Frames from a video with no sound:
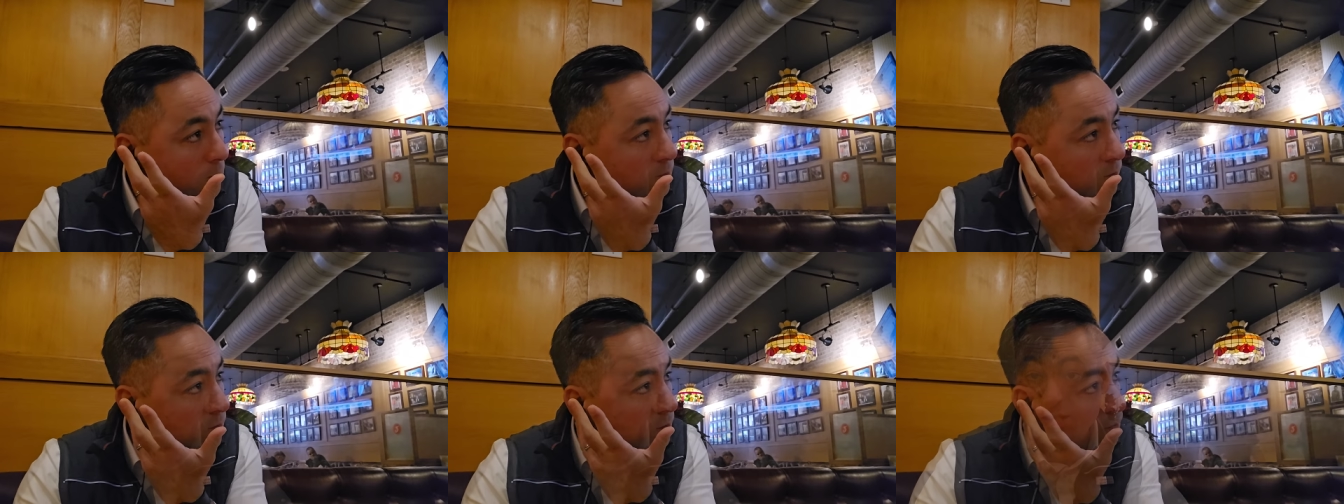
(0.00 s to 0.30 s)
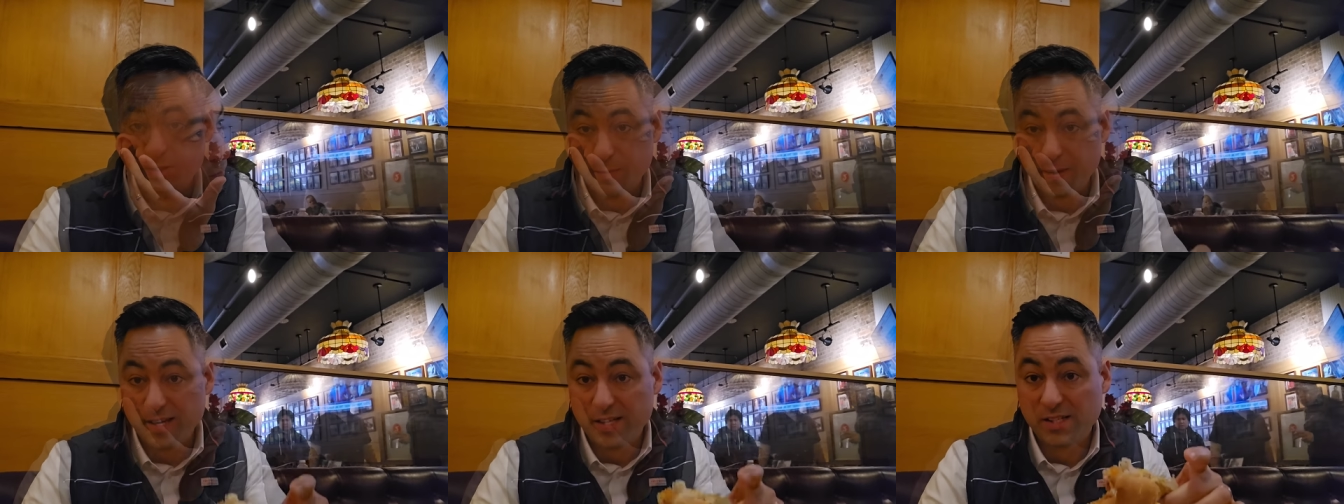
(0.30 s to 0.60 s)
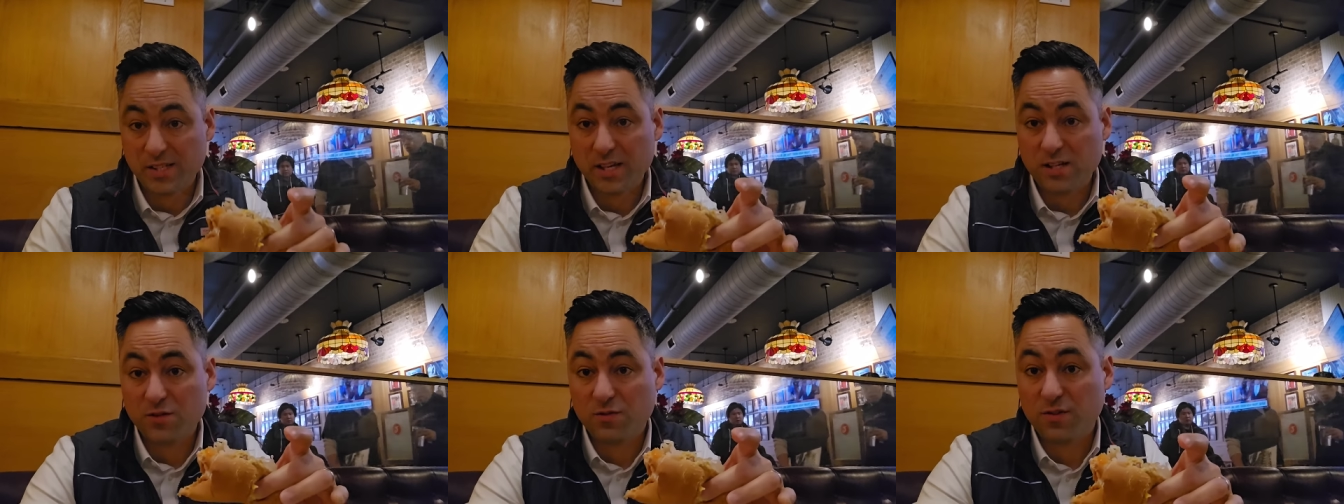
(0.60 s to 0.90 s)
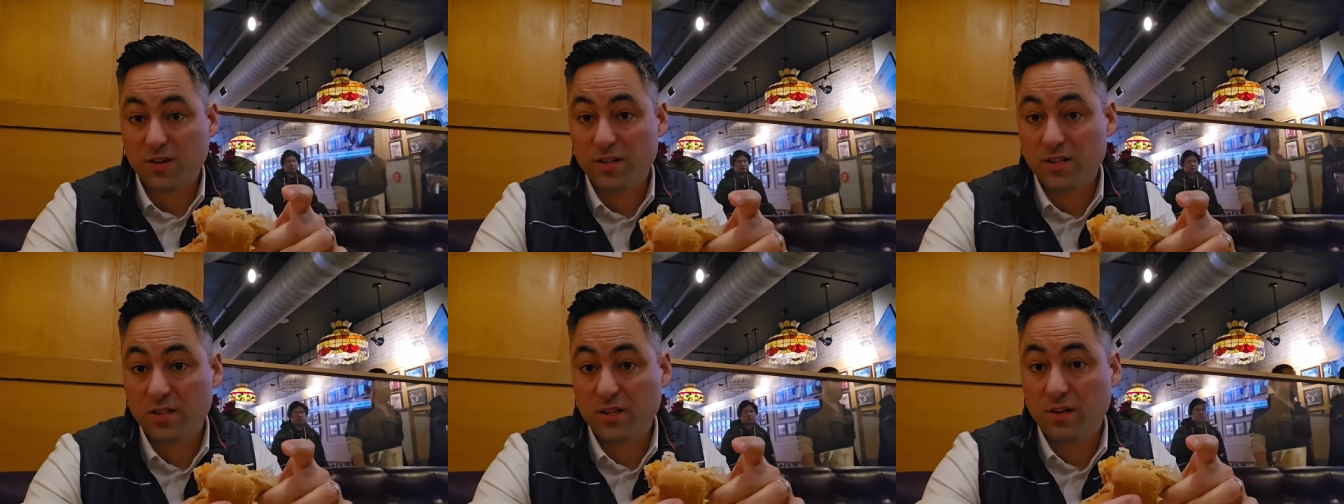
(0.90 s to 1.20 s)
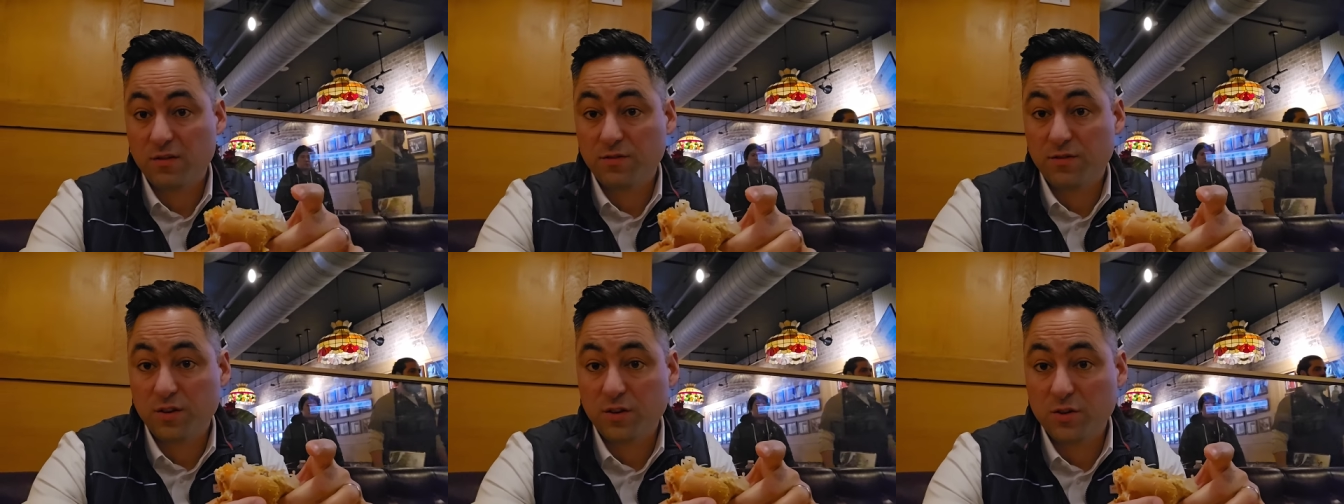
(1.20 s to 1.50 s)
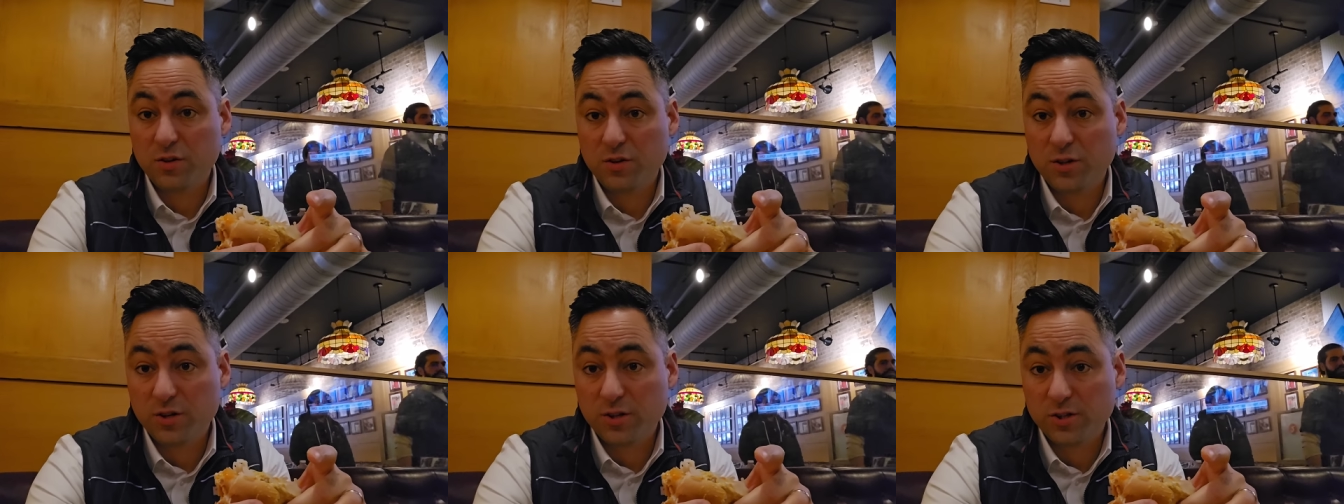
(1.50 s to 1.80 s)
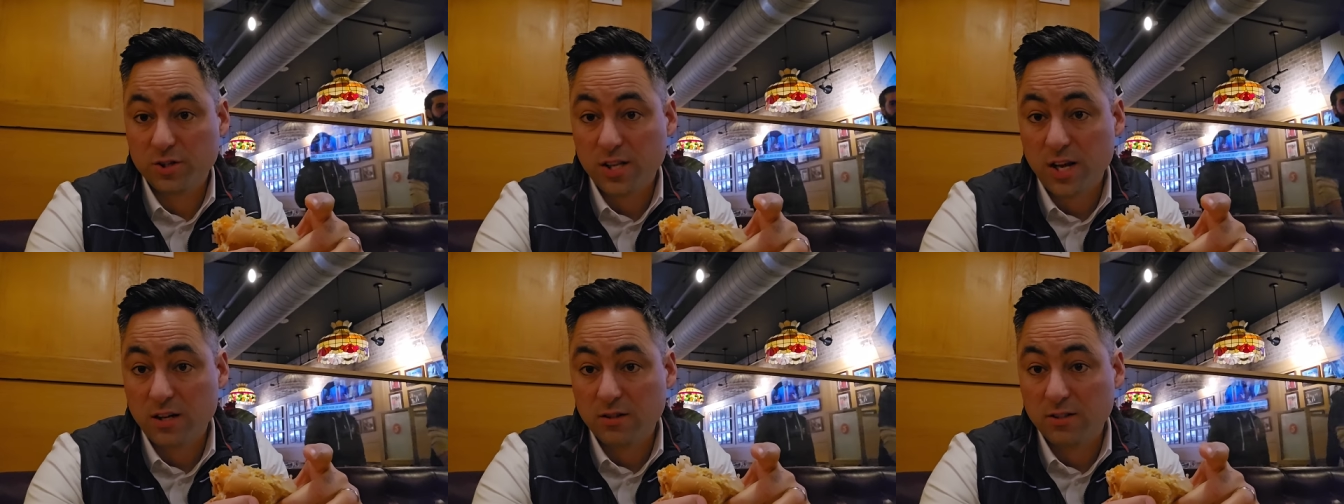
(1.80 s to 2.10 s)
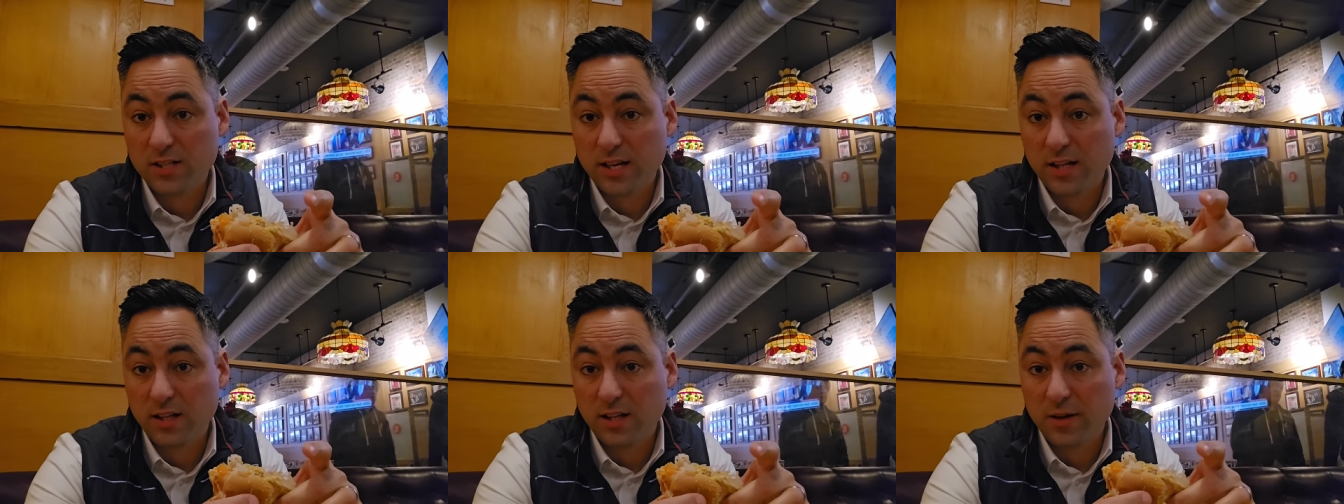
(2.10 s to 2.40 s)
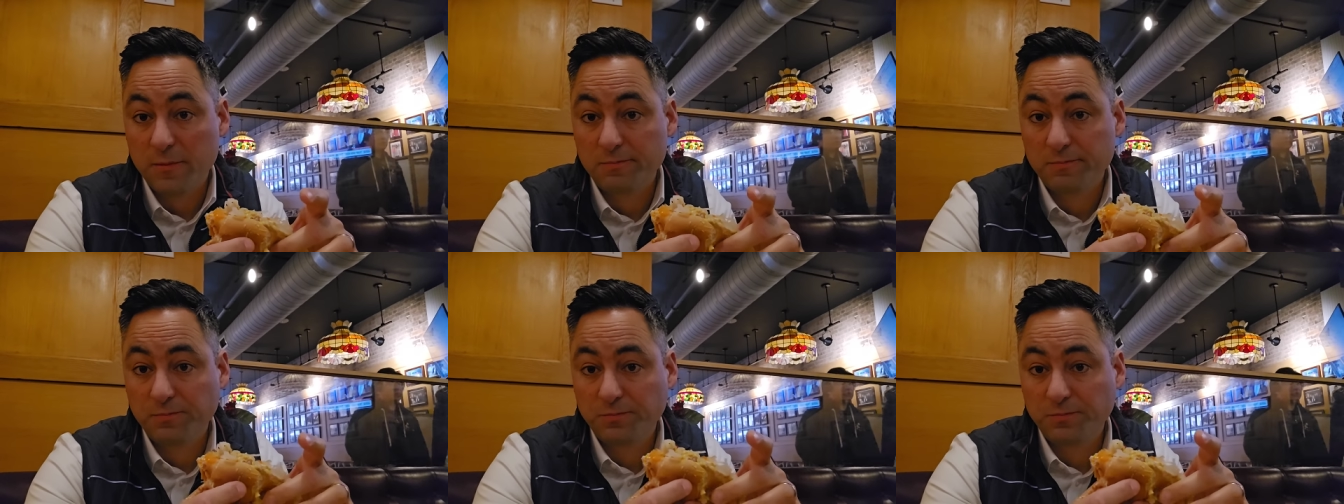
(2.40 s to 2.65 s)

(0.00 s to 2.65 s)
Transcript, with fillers: This makes sense for, uh, for New York style deli.